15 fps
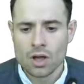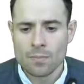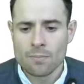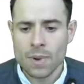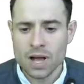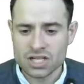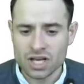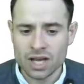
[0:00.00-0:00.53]

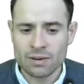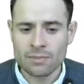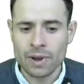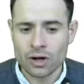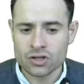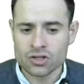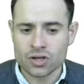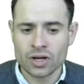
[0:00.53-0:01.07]
Mashkin,
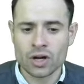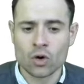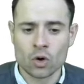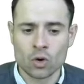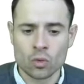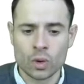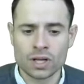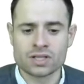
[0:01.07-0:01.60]
Meyerson, and
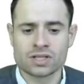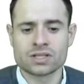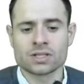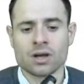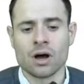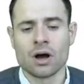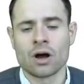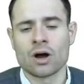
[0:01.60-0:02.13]
Hurwitz
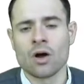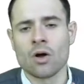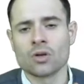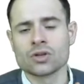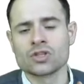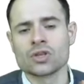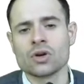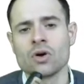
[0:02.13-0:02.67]
are
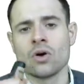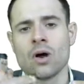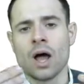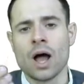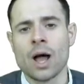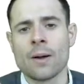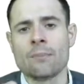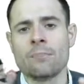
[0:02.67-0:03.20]
also
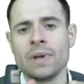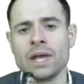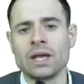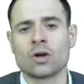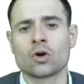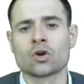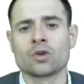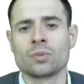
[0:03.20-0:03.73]

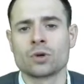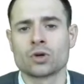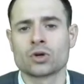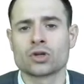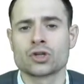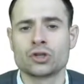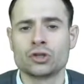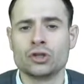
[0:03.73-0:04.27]
big
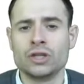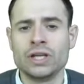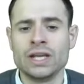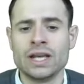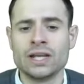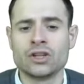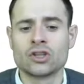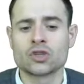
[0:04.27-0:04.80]
contributors to the
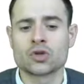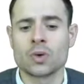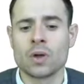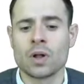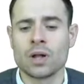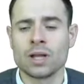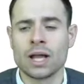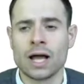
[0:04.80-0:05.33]

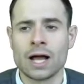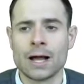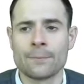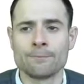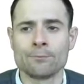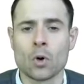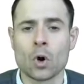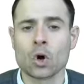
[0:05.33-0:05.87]
industrial
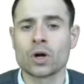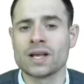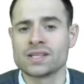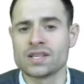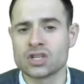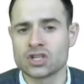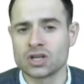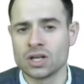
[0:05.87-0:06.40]

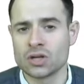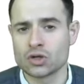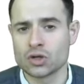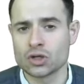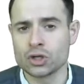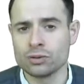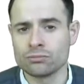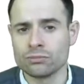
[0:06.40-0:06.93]
organization
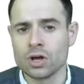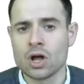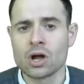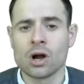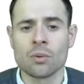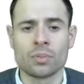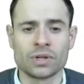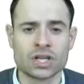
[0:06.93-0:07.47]
literature,
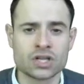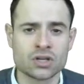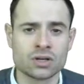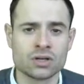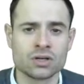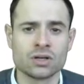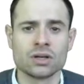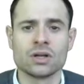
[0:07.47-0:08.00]

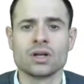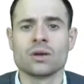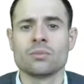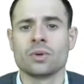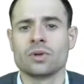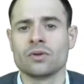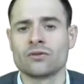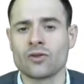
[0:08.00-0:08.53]
competition
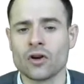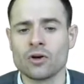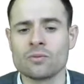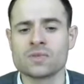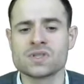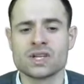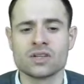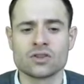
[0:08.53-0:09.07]
between
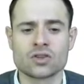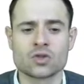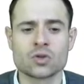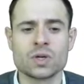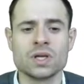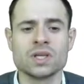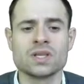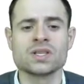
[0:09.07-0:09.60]
firms,
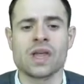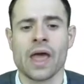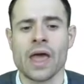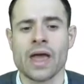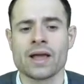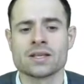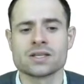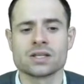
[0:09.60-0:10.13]
industries,
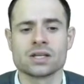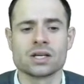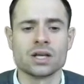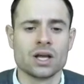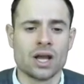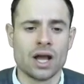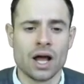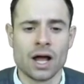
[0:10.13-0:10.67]
and
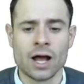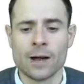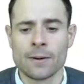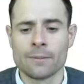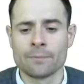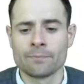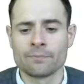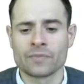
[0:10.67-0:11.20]

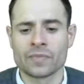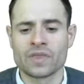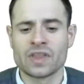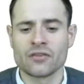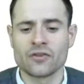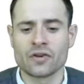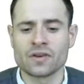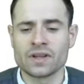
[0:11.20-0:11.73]

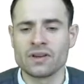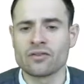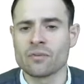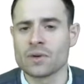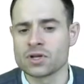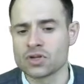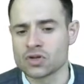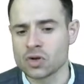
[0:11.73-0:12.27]
different
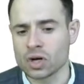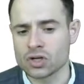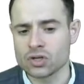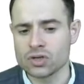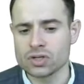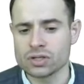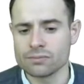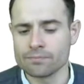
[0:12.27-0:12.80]
information
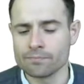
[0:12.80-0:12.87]
structures.